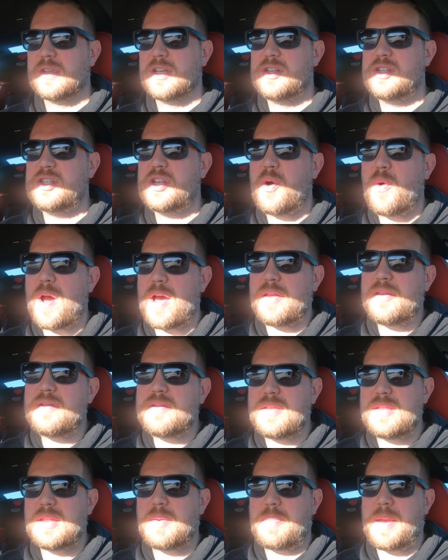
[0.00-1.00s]
So other
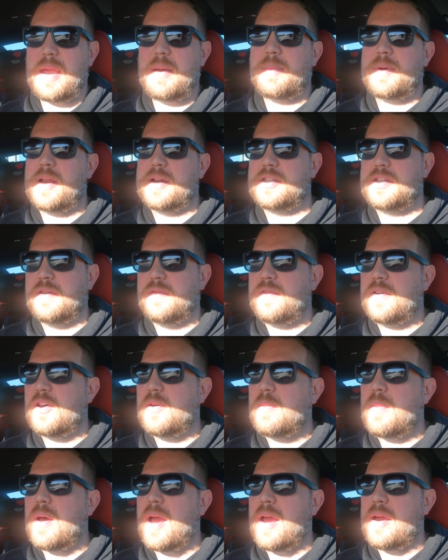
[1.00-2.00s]
than the paint protection
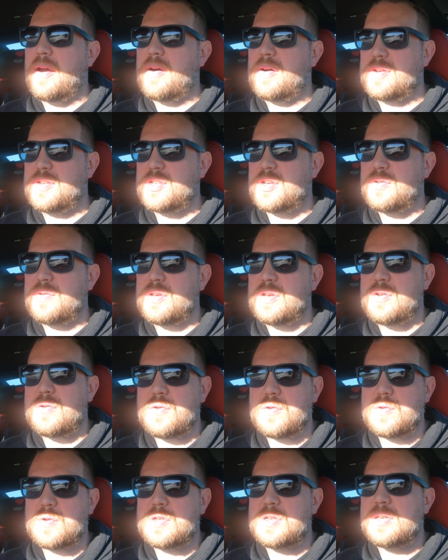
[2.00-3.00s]
film, I also
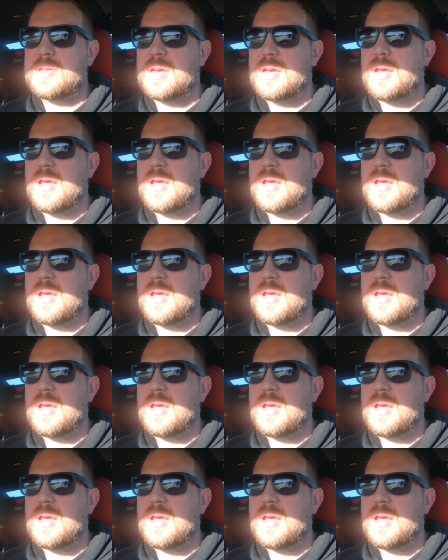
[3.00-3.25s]
used